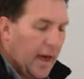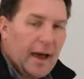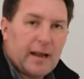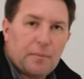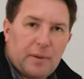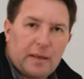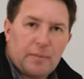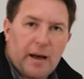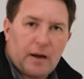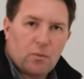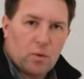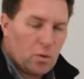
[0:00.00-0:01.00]
and a bed
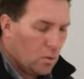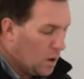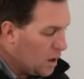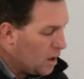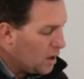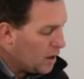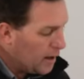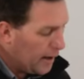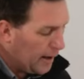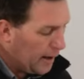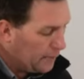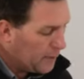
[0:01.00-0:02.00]
bug will,
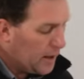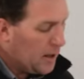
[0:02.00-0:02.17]
uh,